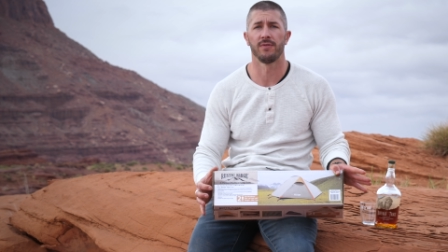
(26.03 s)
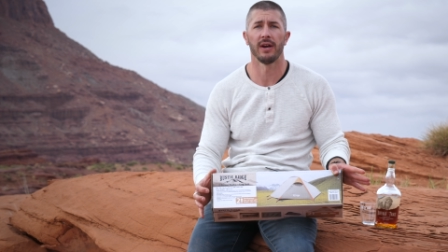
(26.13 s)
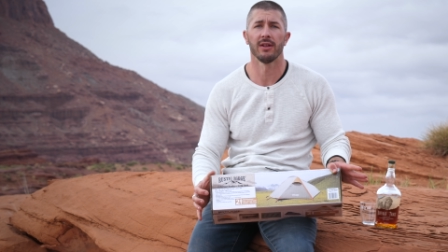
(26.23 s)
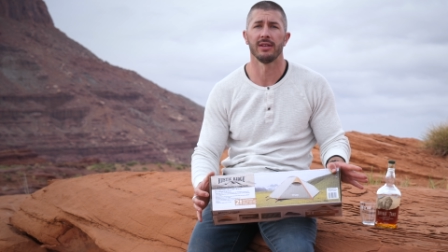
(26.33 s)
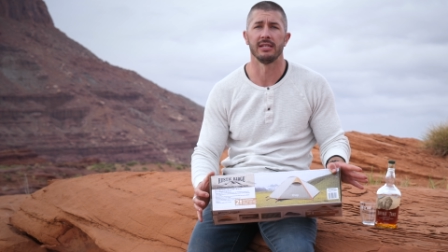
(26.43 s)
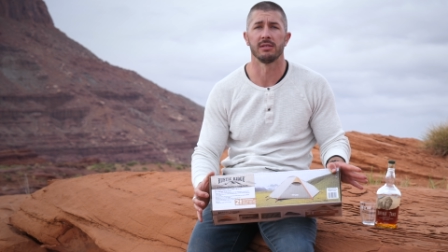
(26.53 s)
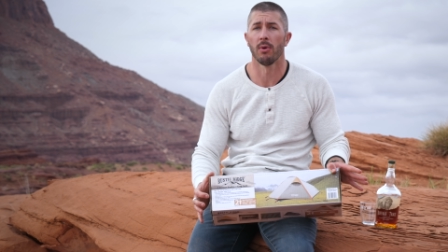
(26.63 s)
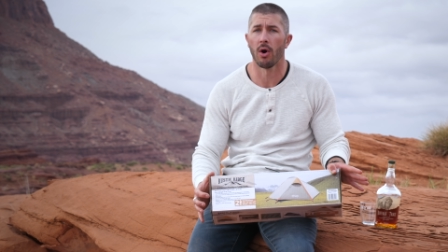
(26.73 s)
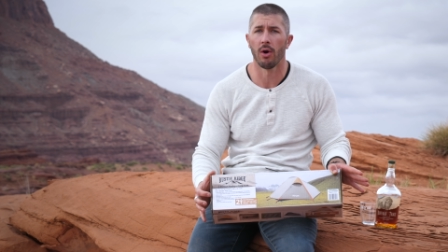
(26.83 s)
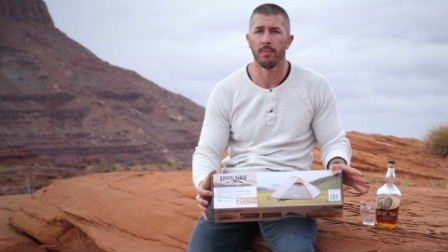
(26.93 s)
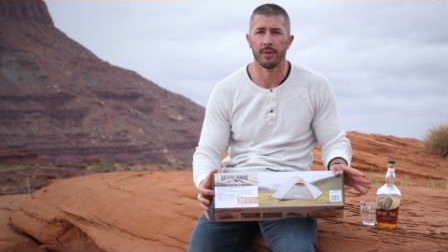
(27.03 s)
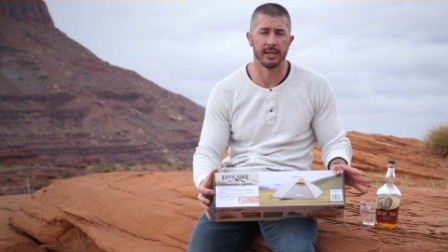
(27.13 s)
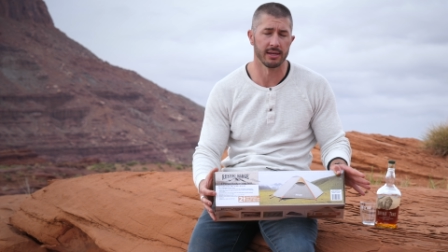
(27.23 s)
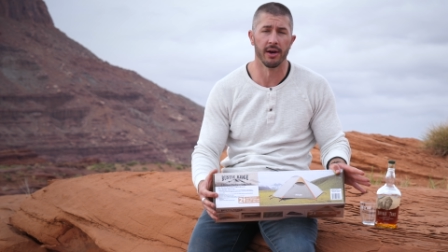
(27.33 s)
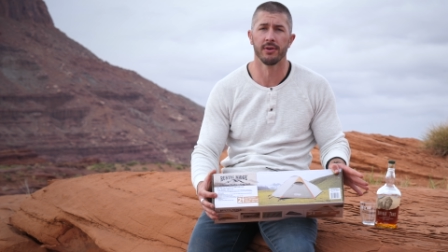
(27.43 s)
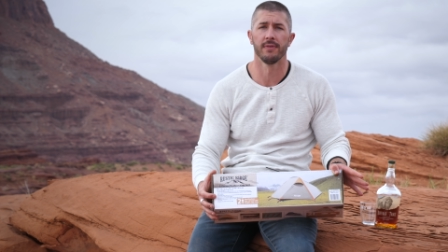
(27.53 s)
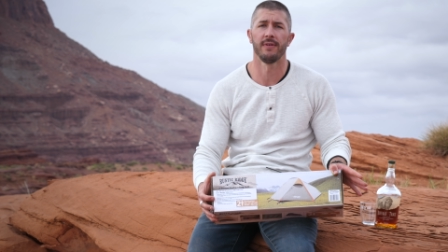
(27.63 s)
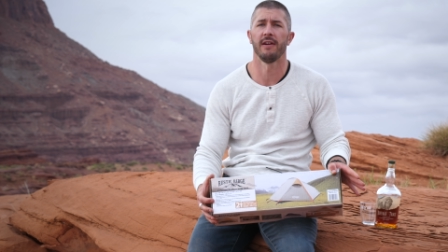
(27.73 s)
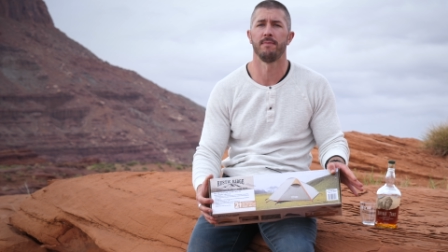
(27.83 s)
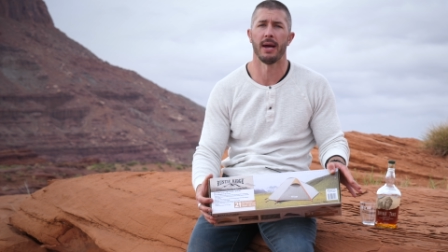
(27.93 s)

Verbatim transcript: fairly small, it's under five